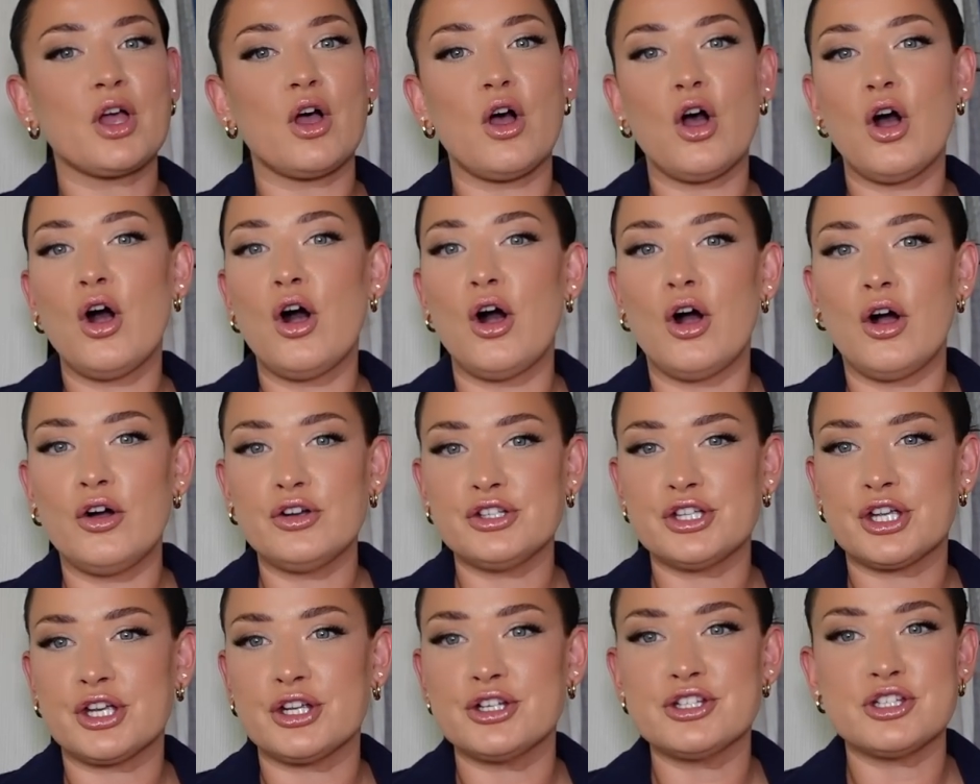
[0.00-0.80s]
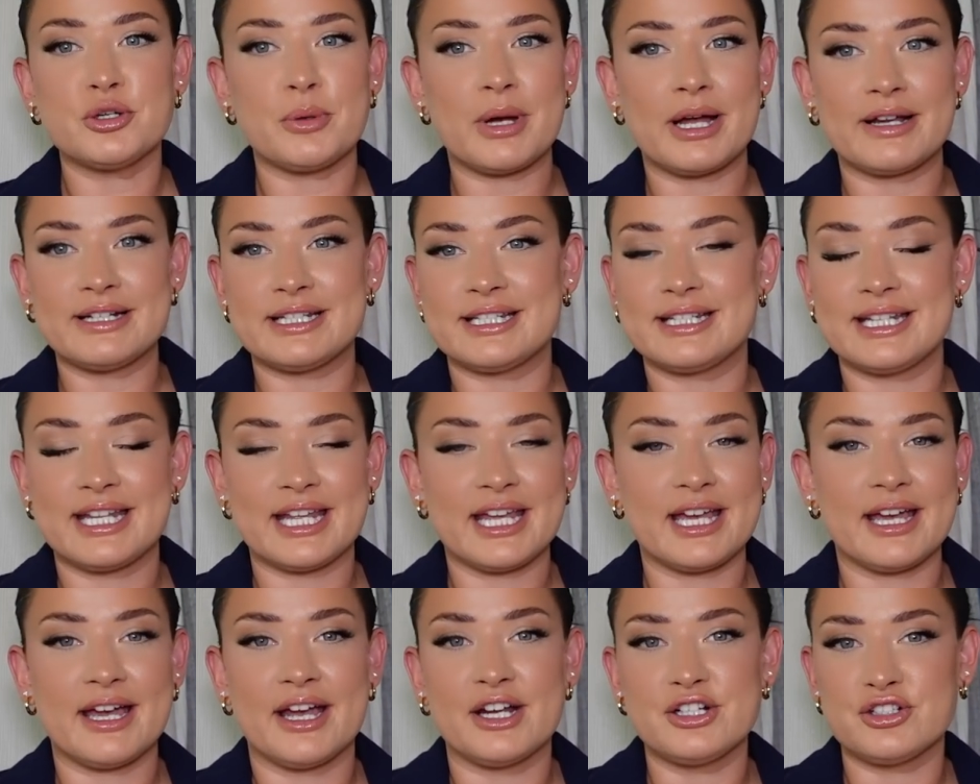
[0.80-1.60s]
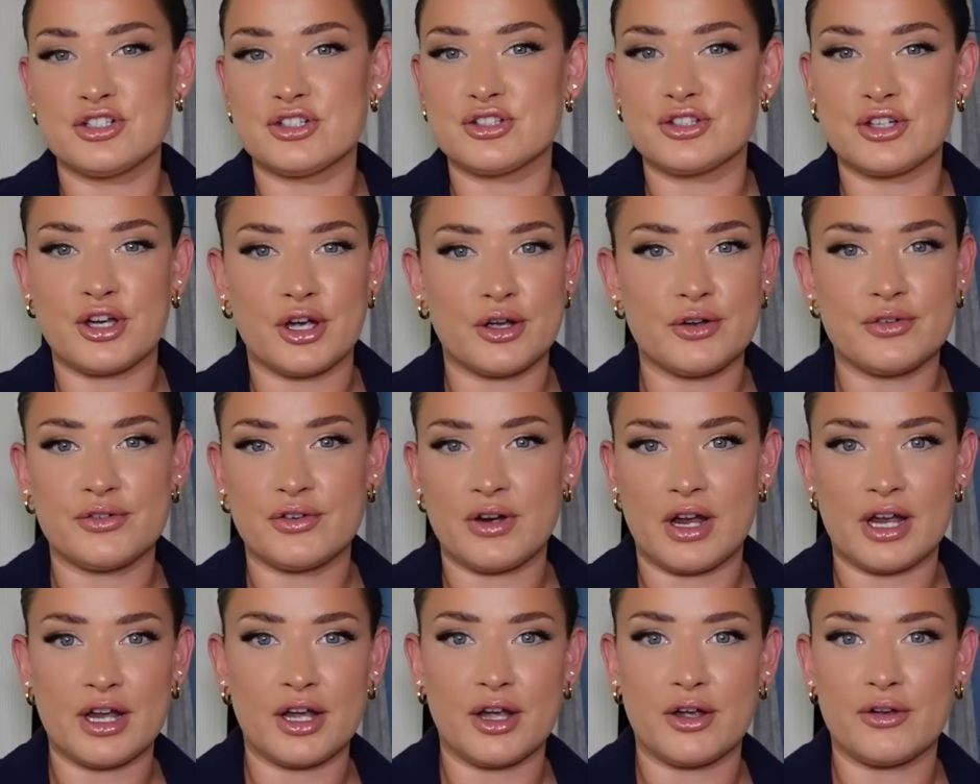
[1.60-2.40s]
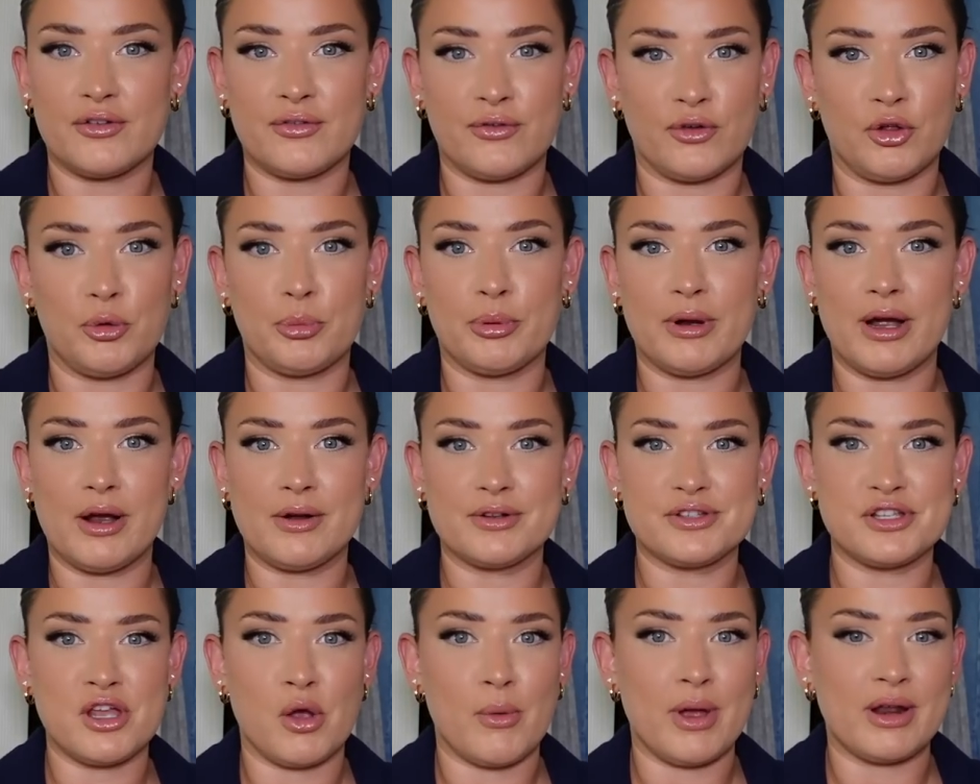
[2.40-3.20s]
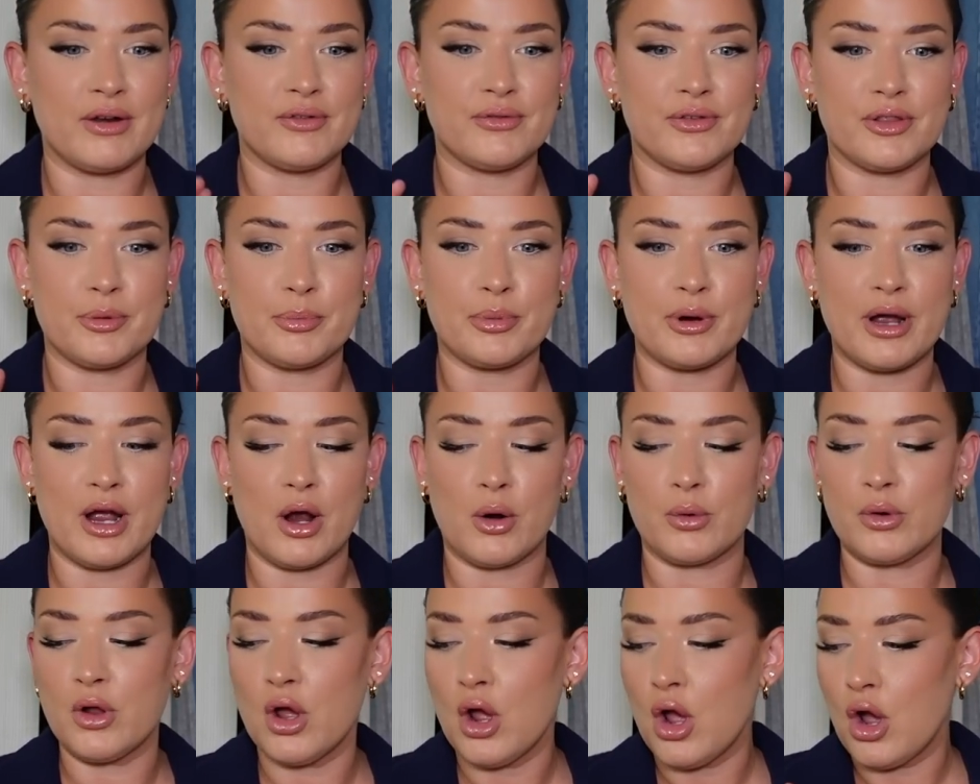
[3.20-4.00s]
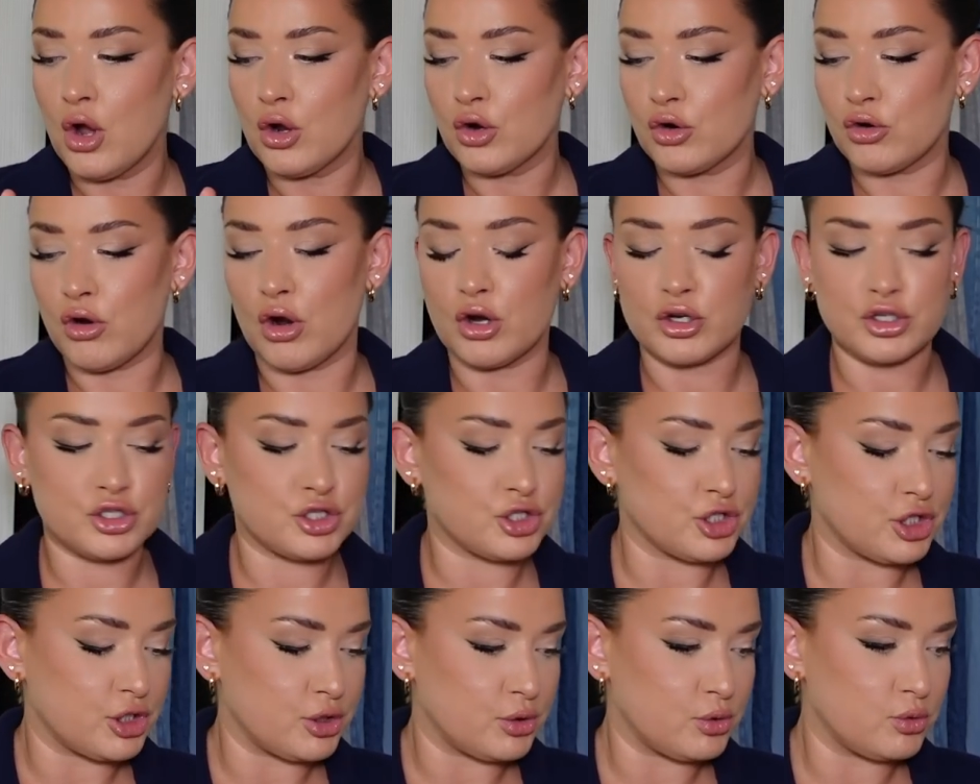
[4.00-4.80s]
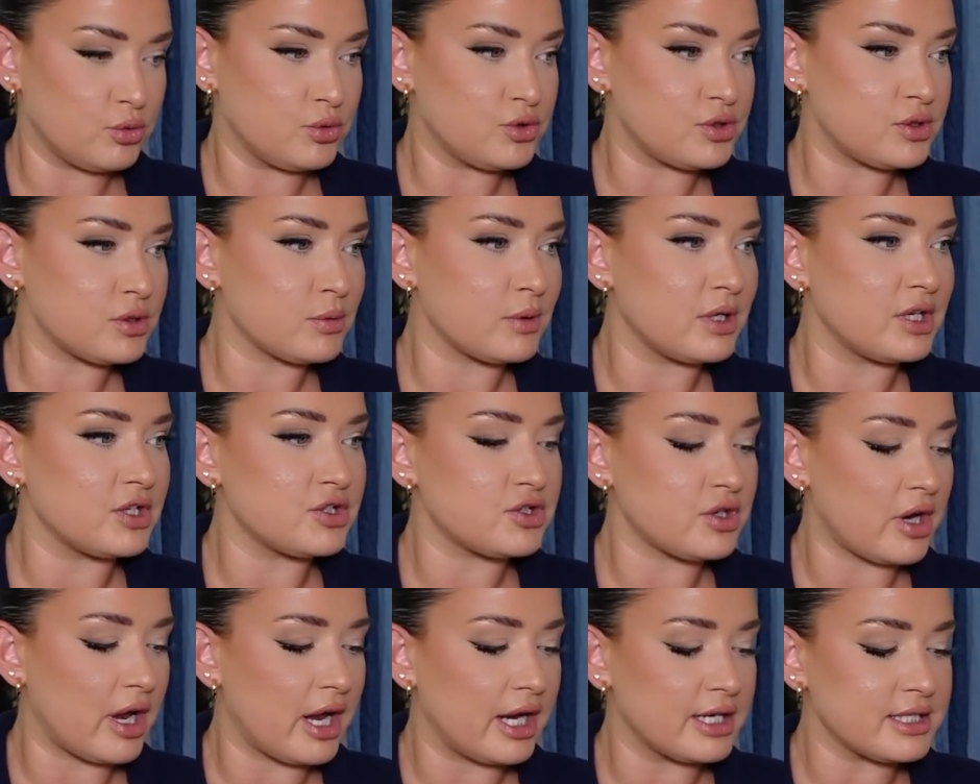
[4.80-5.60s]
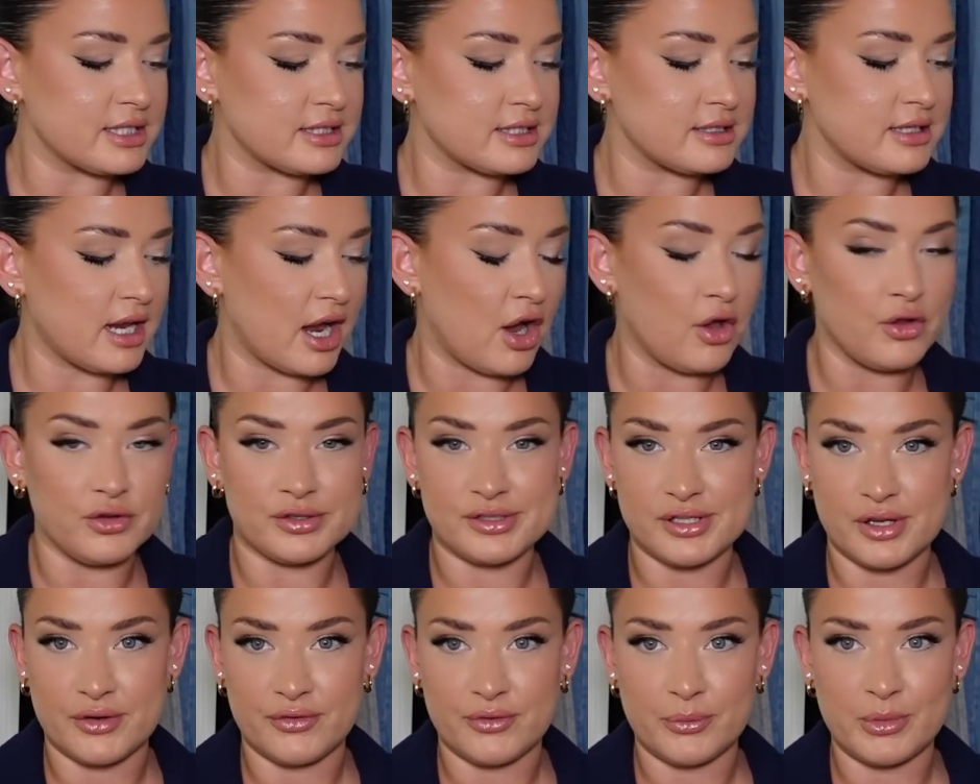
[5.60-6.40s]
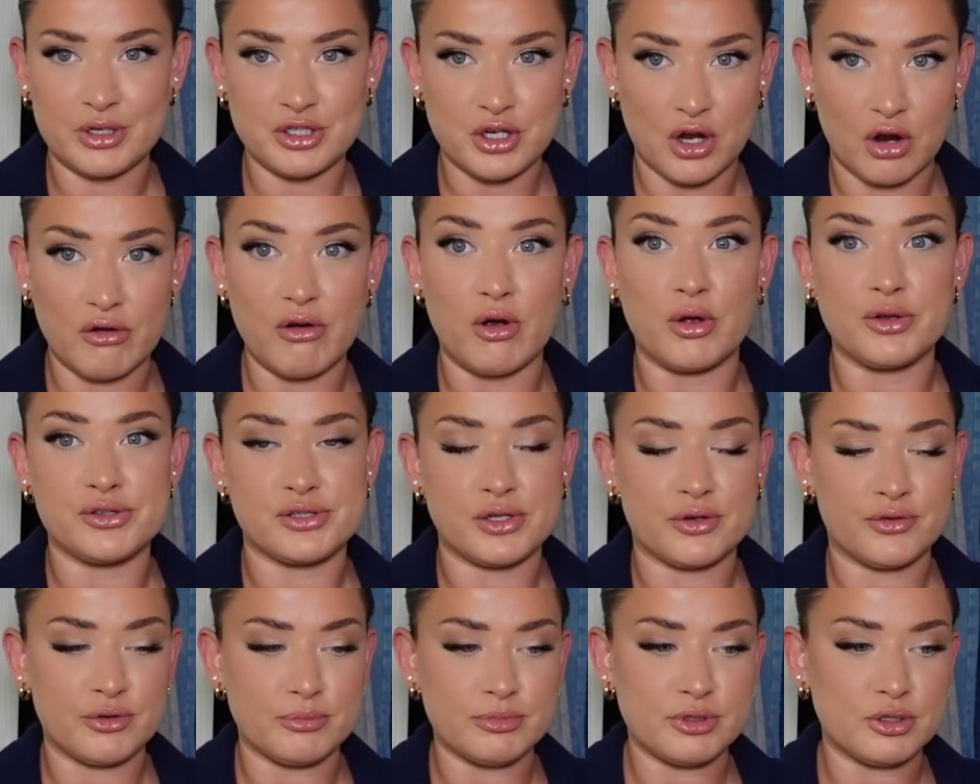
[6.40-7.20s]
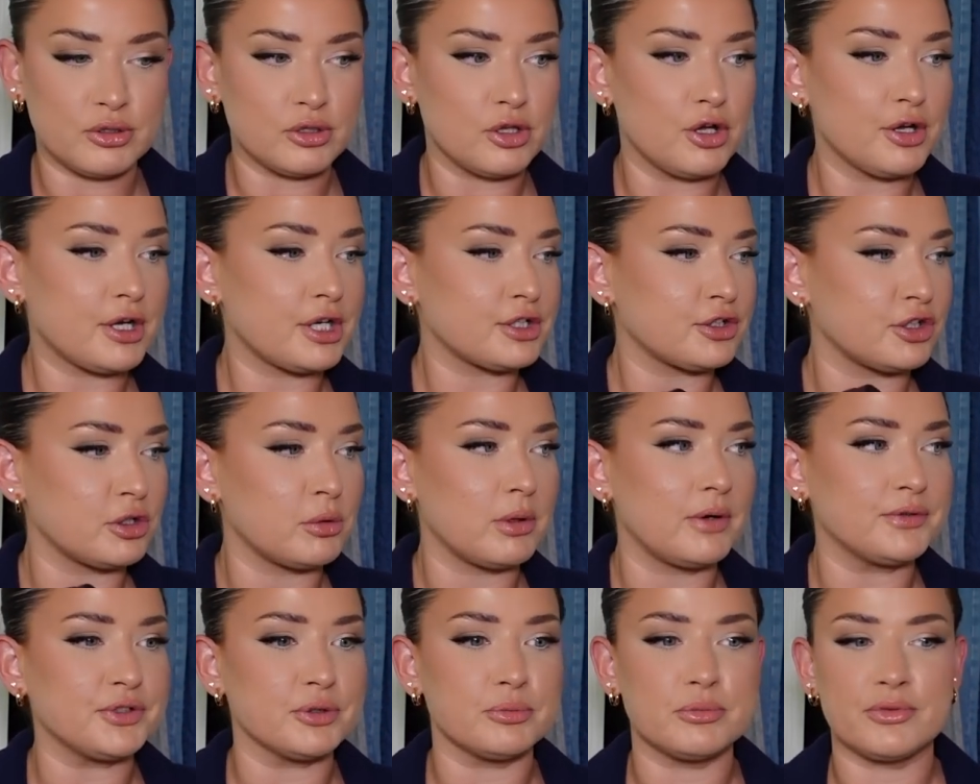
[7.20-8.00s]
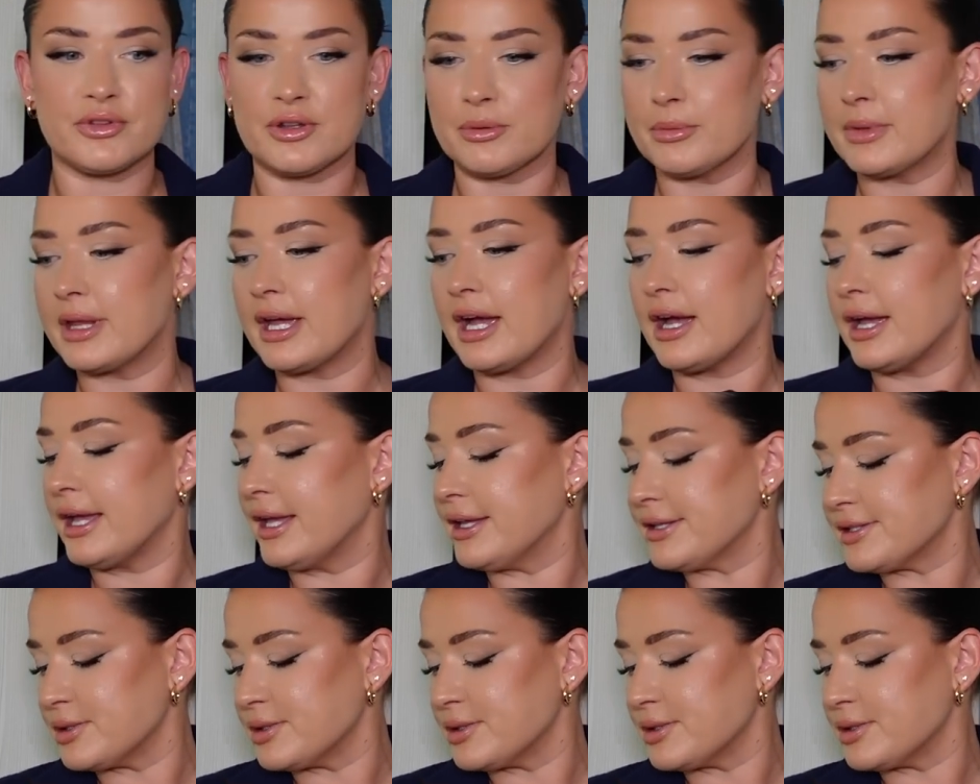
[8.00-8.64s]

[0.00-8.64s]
Or you can do what I did here and just go for it and go full brown. So I went for the brown croc shoes, which are also from New Look. I don't know what I've done with them. They are here